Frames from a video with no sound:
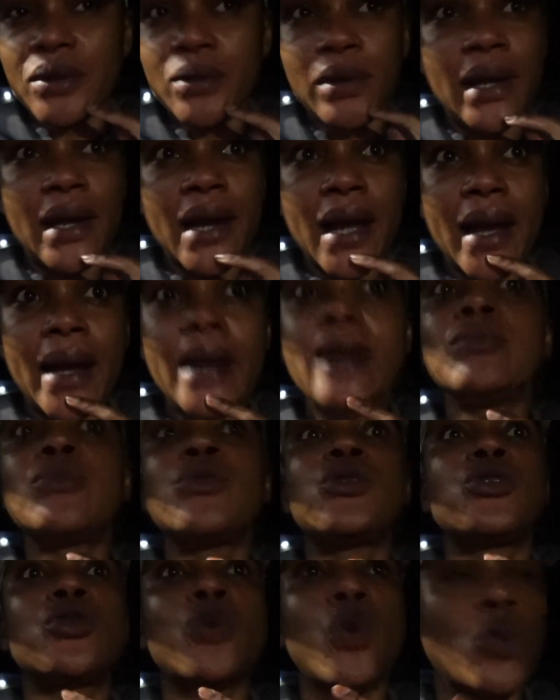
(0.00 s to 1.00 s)
gonna lie, I'm
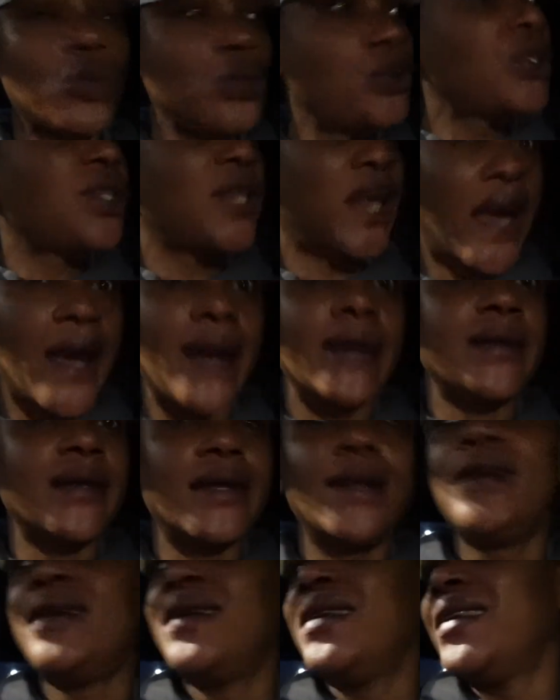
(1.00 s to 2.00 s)
so scared.
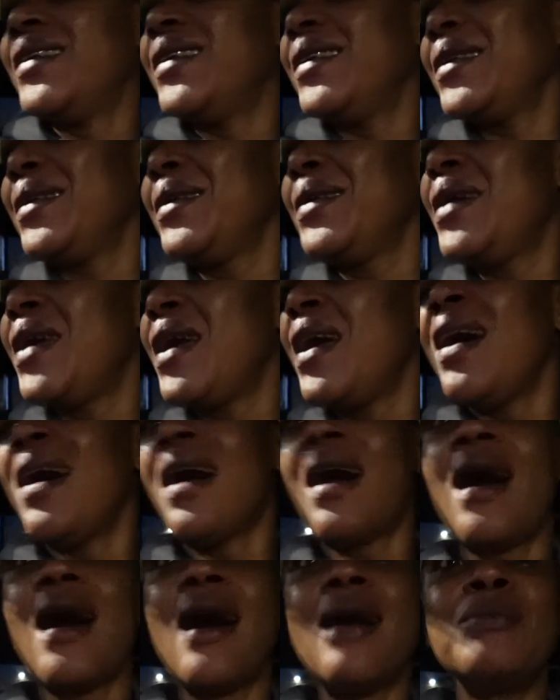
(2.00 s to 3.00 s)

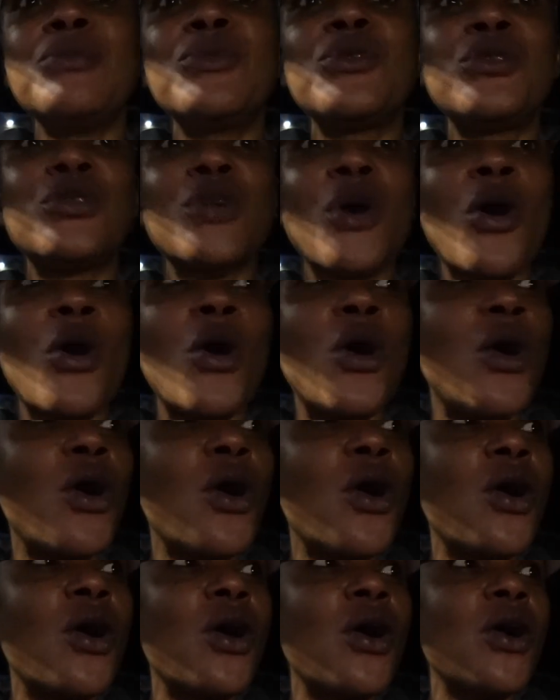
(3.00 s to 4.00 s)
I'm
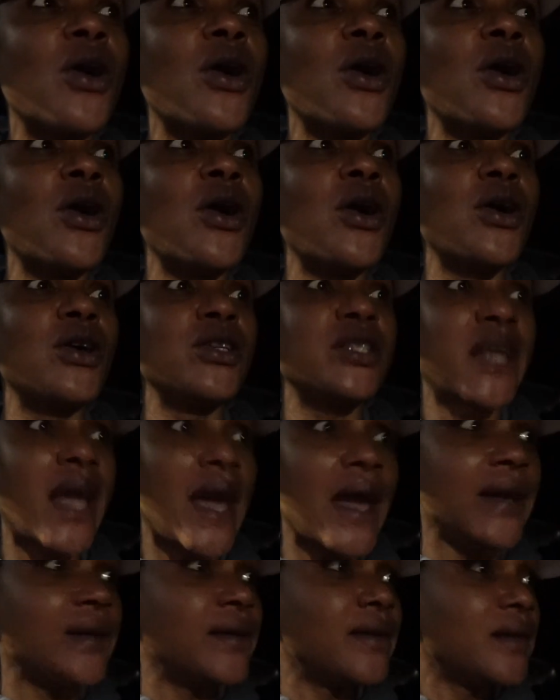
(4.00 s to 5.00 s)
so
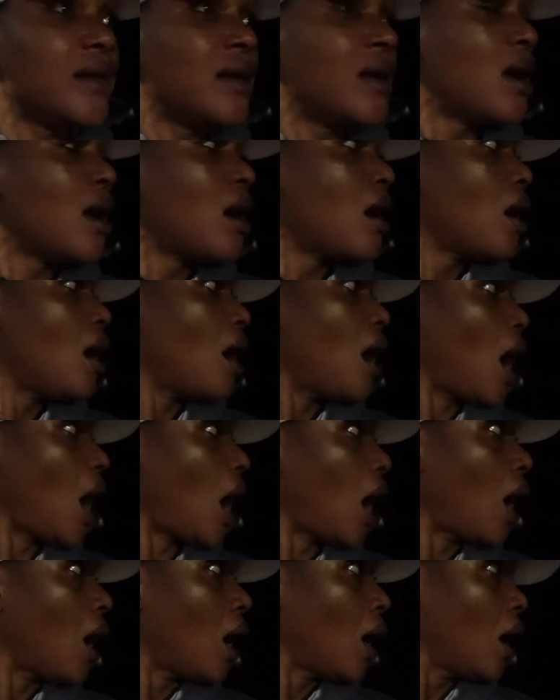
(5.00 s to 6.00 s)
scared.
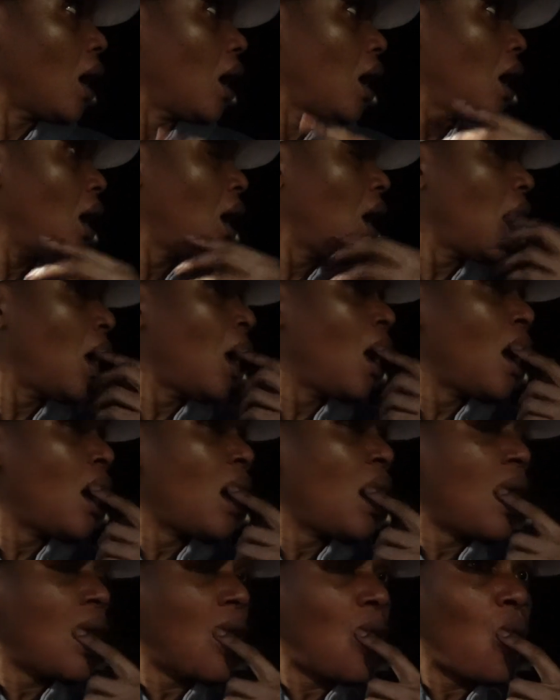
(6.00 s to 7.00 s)
Ah,
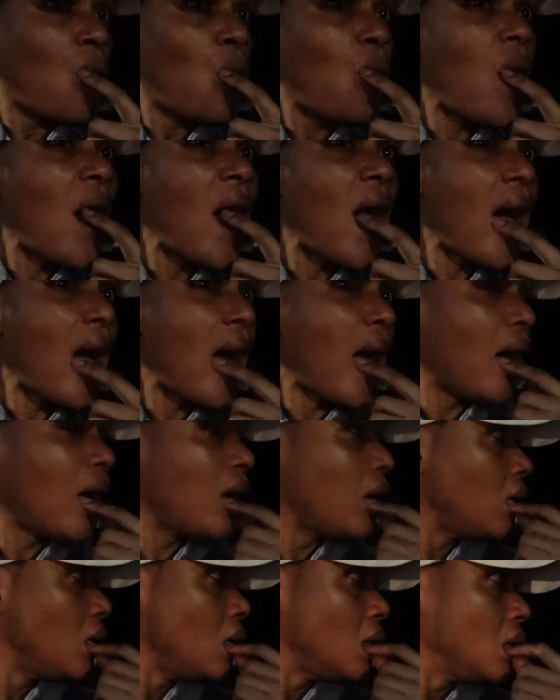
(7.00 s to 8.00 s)

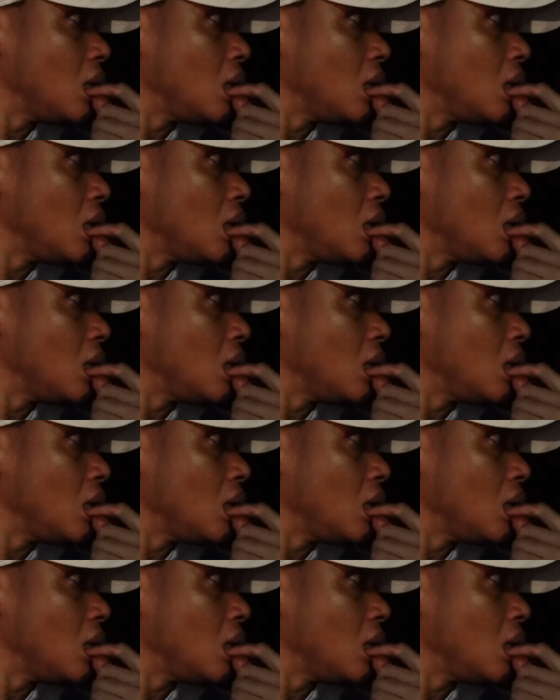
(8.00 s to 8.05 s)
why?